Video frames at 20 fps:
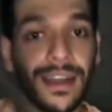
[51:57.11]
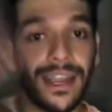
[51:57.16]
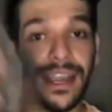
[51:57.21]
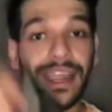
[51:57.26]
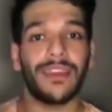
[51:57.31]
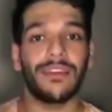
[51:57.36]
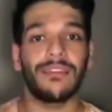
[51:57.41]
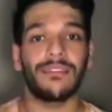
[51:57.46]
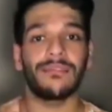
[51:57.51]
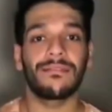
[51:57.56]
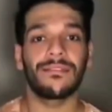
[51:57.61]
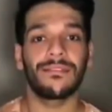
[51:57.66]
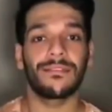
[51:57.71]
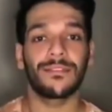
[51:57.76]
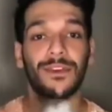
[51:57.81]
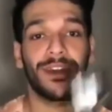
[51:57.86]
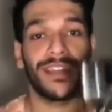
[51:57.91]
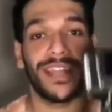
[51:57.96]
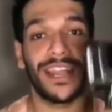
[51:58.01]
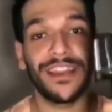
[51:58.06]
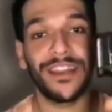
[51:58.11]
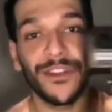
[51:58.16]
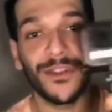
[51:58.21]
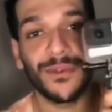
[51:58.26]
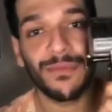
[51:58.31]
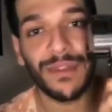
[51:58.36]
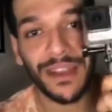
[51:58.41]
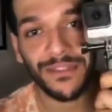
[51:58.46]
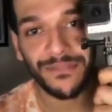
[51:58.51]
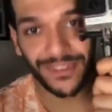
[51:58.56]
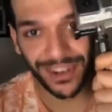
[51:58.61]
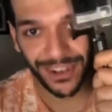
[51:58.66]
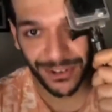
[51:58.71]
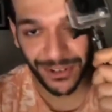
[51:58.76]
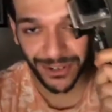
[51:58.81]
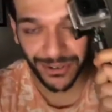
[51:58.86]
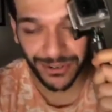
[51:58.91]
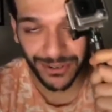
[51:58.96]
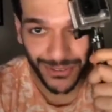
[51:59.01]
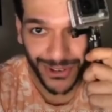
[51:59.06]
Again, sorry, I
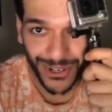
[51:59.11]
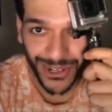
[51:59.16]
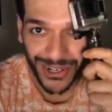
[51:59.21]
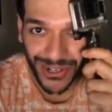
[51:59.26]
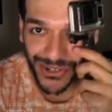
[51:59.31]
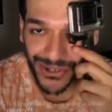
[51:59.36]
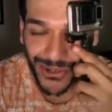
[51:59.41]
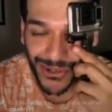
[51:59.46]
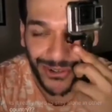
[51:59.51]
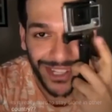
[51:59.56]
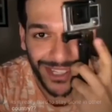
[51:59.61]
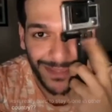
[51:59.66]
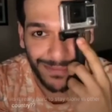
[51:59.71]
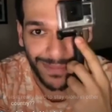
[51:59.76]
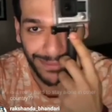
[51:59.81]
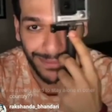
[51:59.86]
forgot to show you this